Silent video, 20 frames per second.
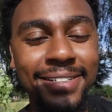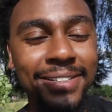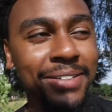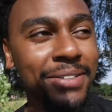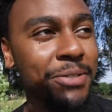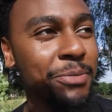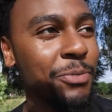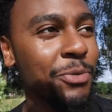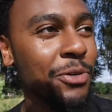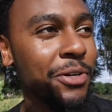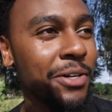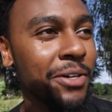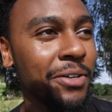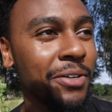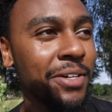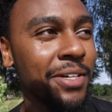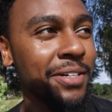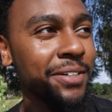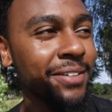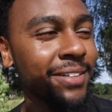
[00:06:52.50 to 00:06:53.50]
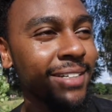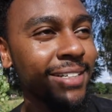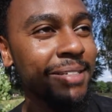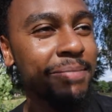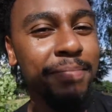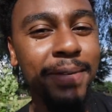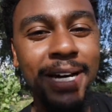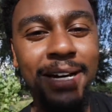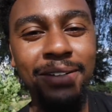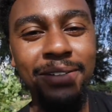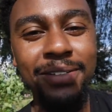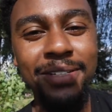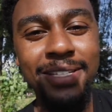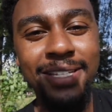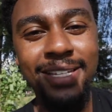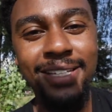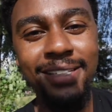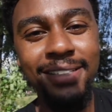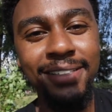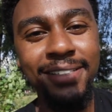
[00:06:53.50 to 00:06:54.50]
you know, more greenery, mountains,
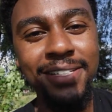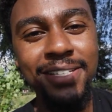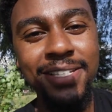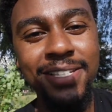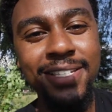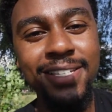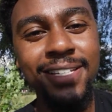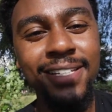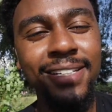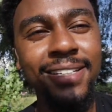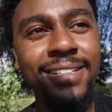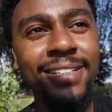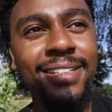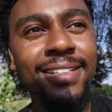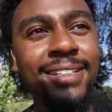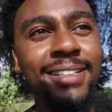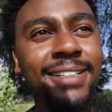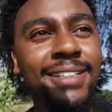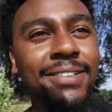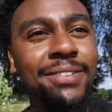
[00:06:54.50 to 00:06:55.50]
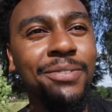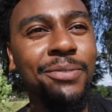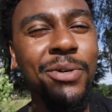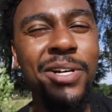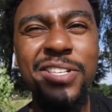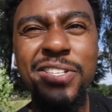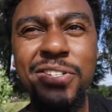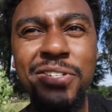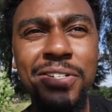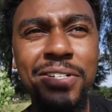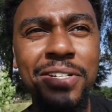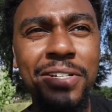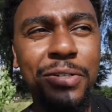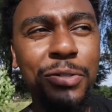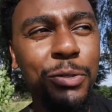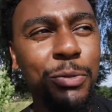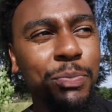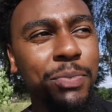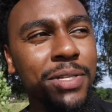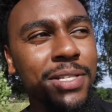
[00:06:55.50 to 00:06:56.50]
hills. Western
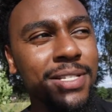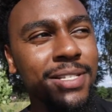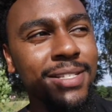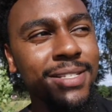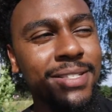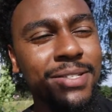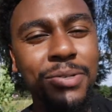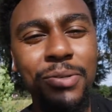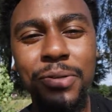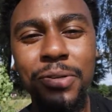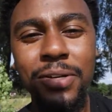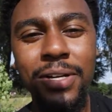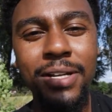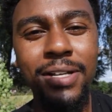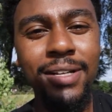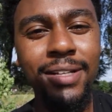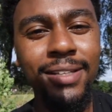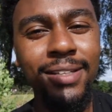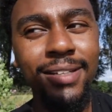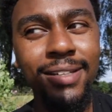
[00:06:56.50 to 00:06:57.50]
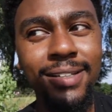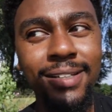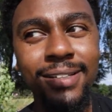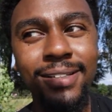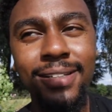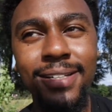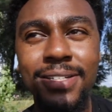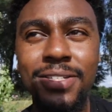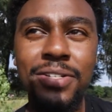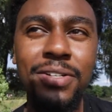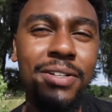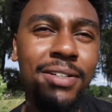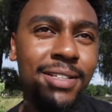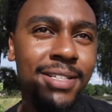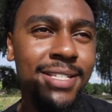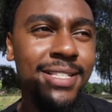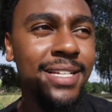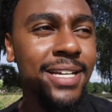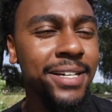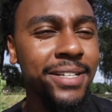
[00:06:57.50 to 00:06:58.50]
Europe isn't so great at that unless you're on the
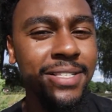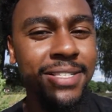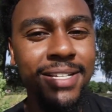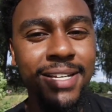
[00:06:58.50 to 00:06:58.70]
south